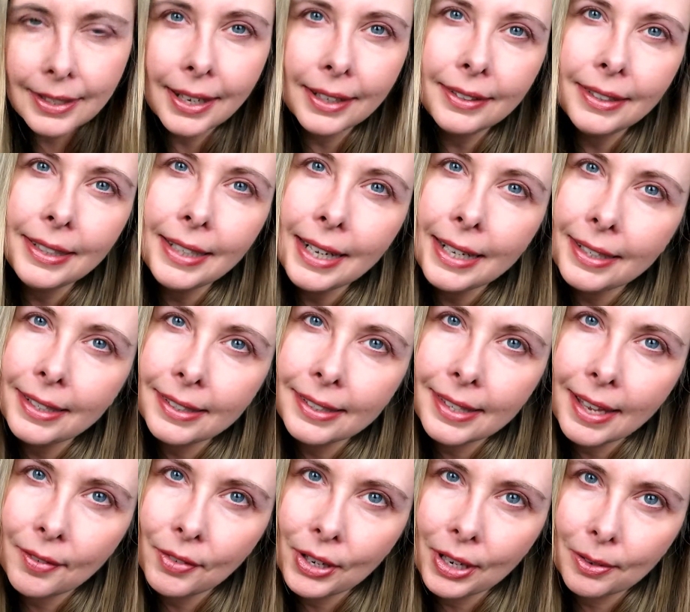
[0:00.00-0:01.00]

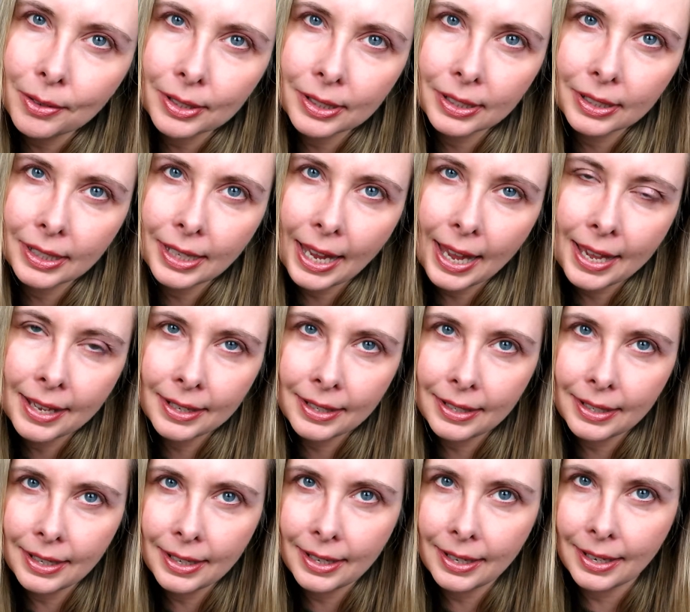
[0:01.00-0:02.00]
1997, I was in
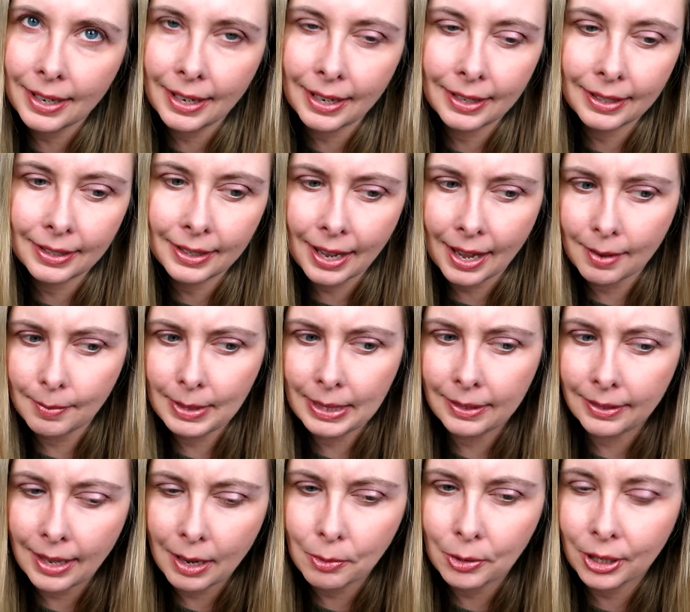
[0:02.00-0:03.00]
Canada, and I
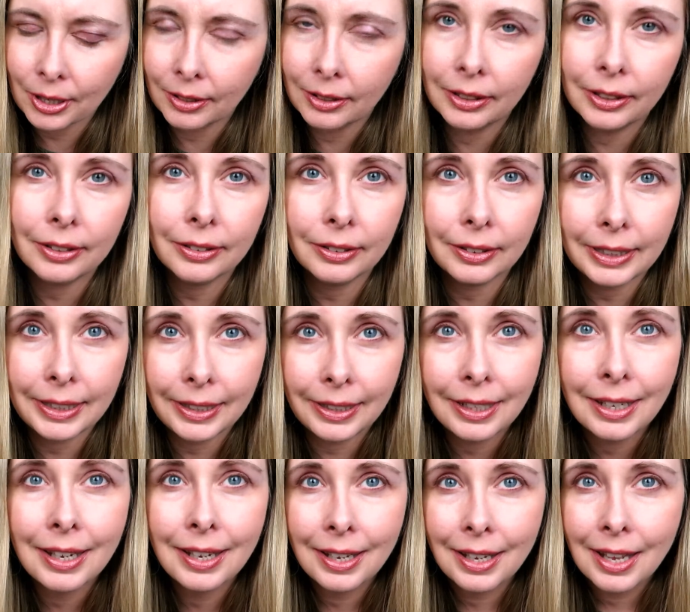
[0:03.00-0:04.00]
mean, they were
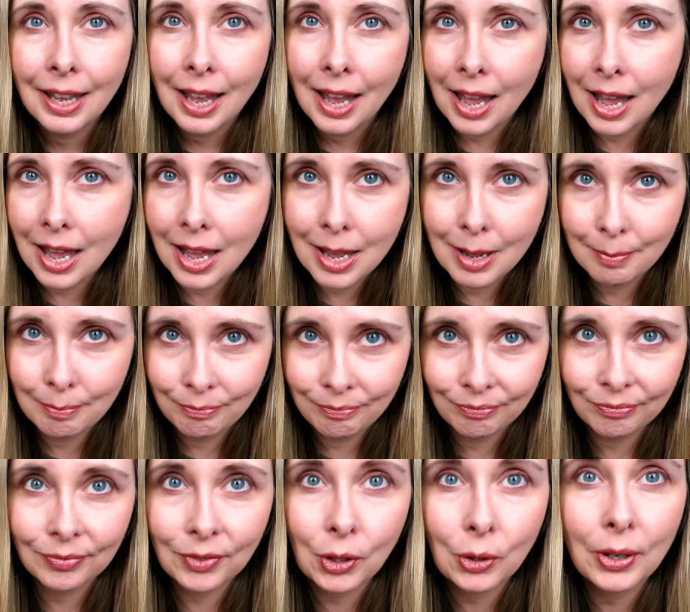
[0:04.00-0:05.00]
clearly
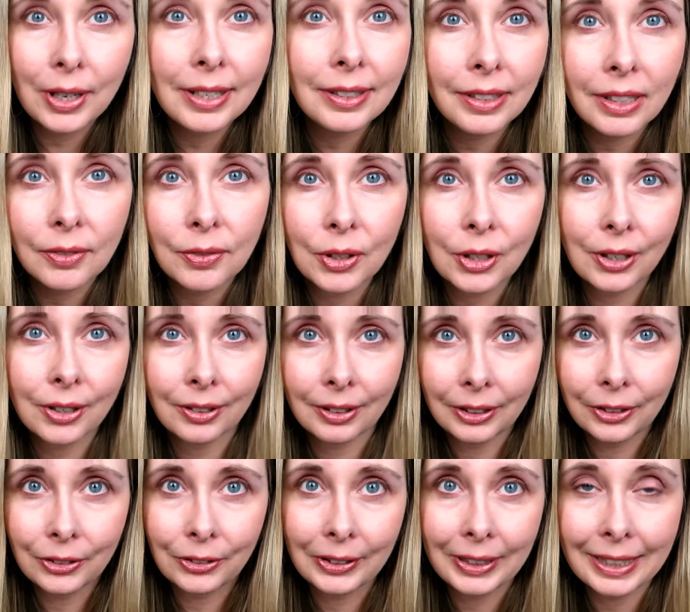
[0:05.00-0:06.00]
crazy for
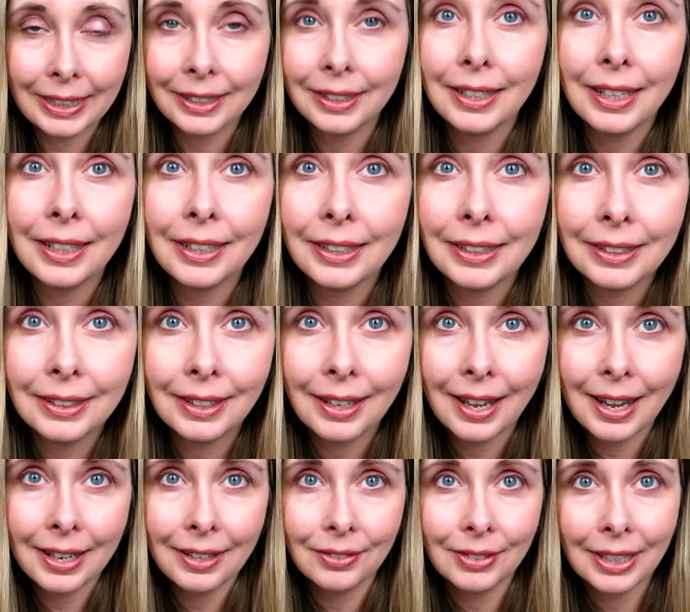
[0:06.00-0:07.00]
clearly Canadian.
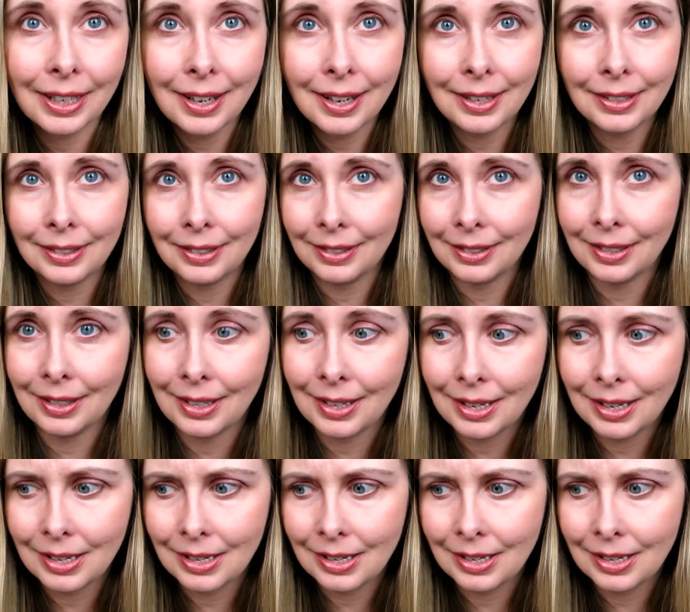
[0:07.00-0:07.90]
I even got